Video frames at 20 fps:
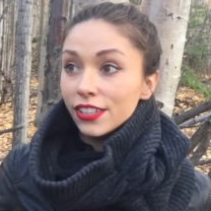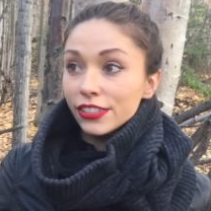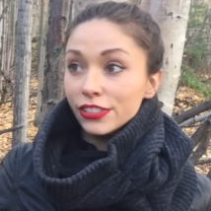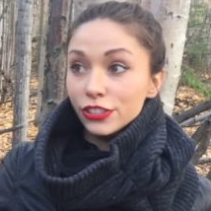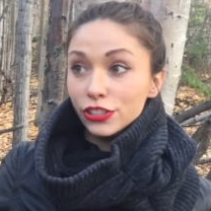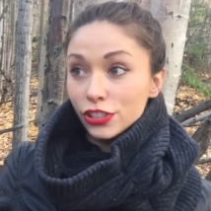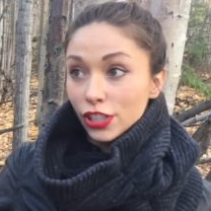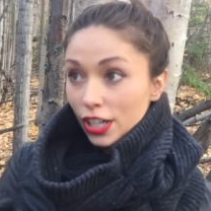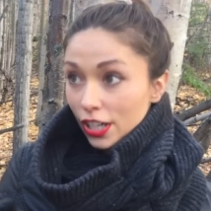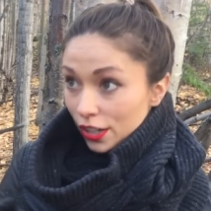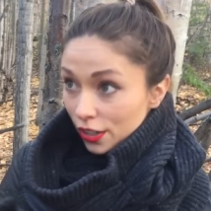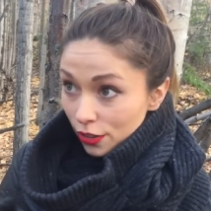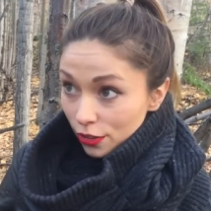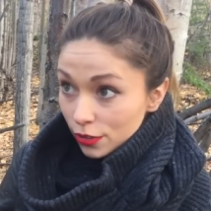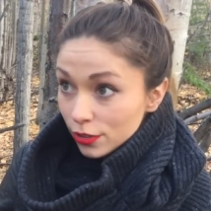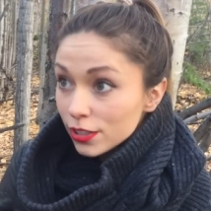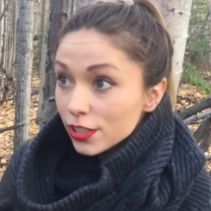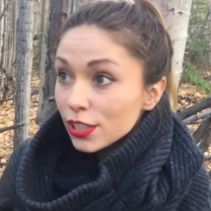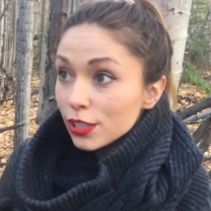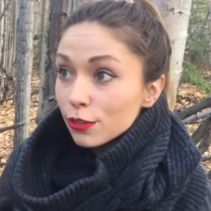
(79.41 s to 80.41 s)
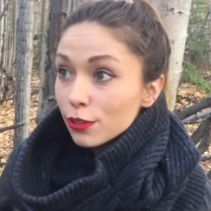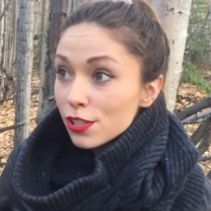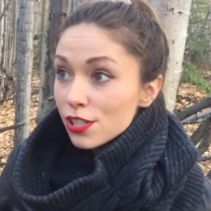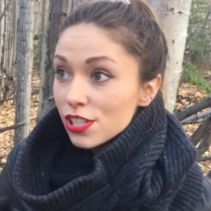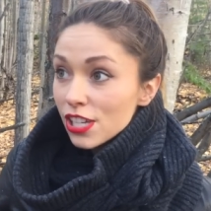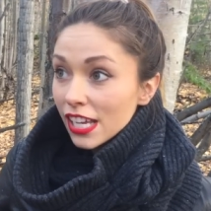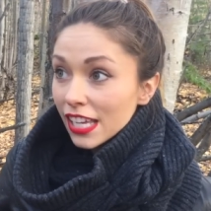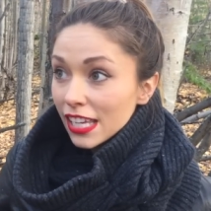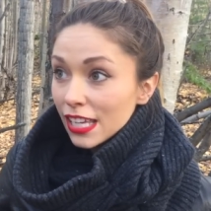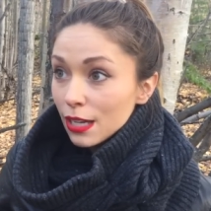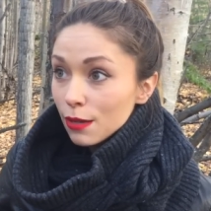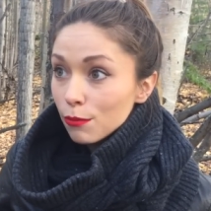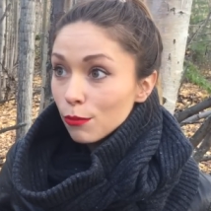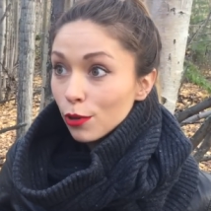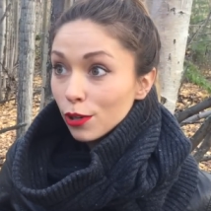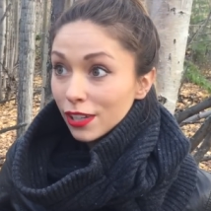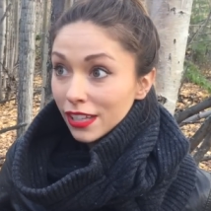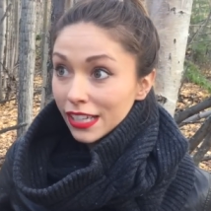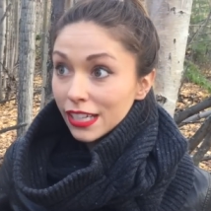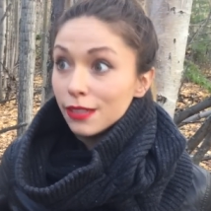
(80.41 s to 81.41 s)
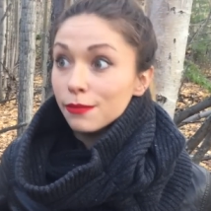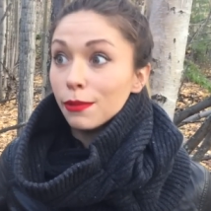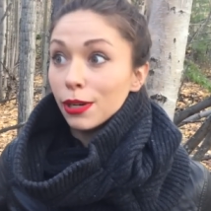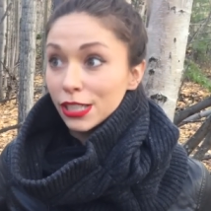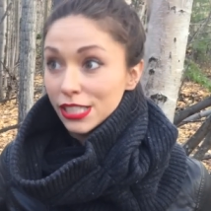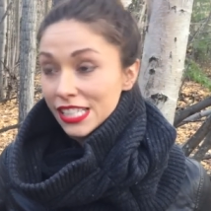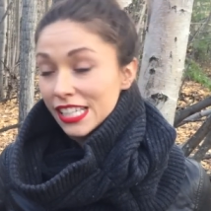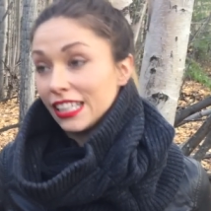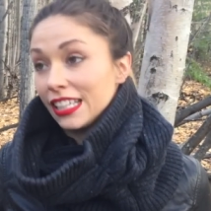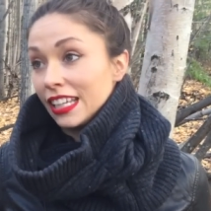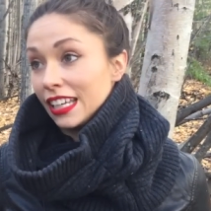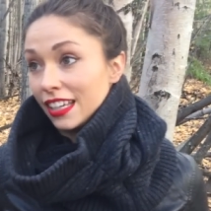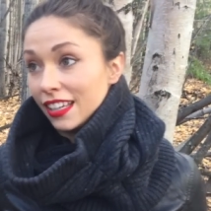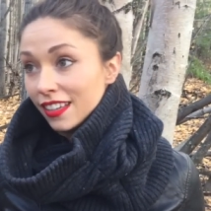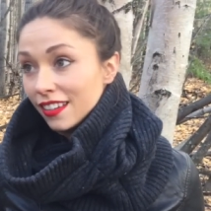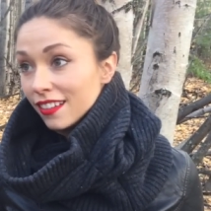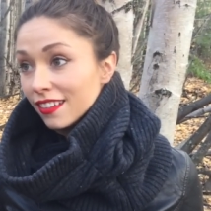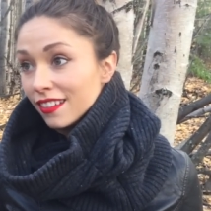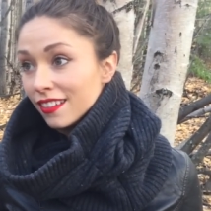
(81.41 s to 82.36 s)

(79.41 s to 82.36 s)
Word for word: No, you were shaking it more like a martini.